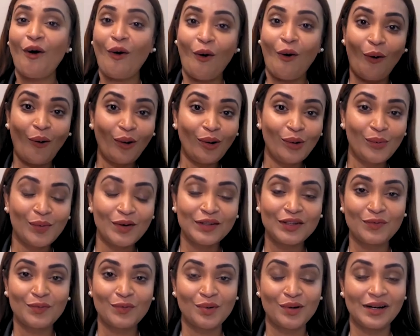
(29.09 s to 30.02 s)
all over
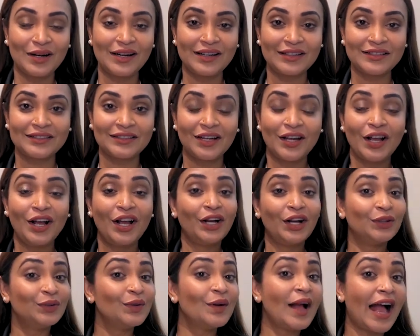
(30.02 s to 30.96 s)
the world
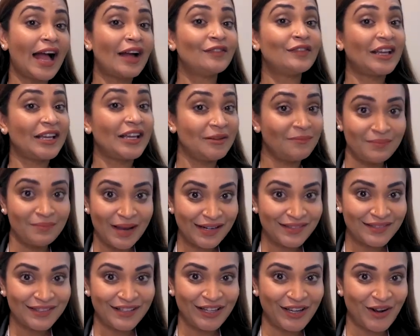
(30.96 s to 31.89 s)
who have
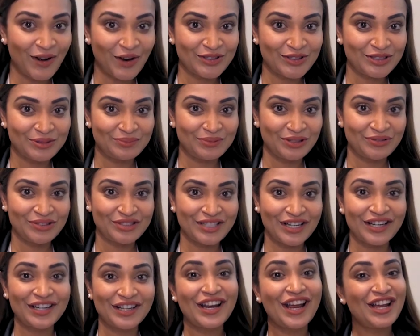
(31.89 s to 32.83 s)
immensely
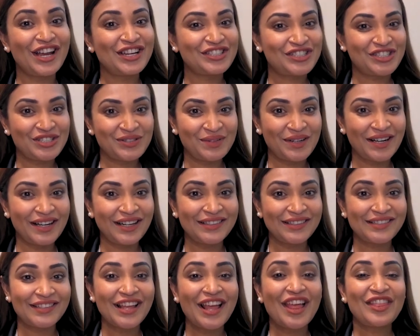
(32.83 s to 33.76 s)
contributed
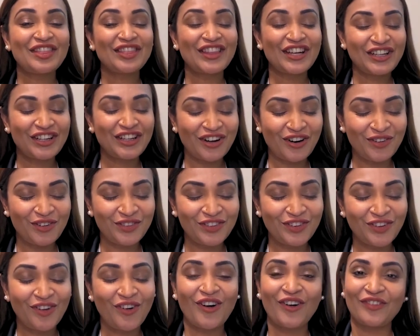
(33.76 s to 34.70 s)
towards the
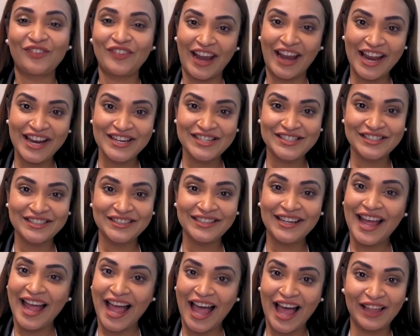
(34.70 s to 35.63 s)
growth of
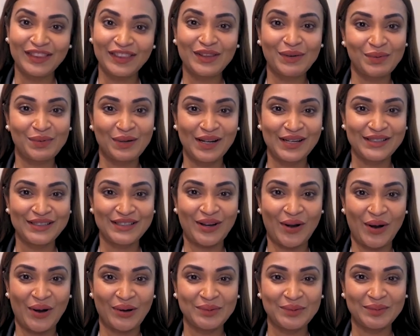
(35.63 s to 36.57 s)
Asian and the world
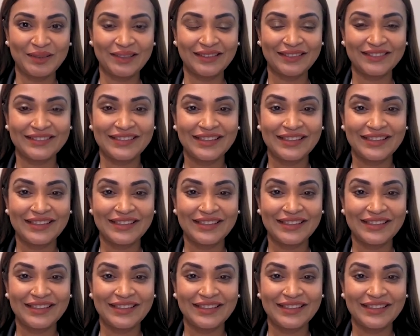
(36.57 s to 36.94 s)
economy.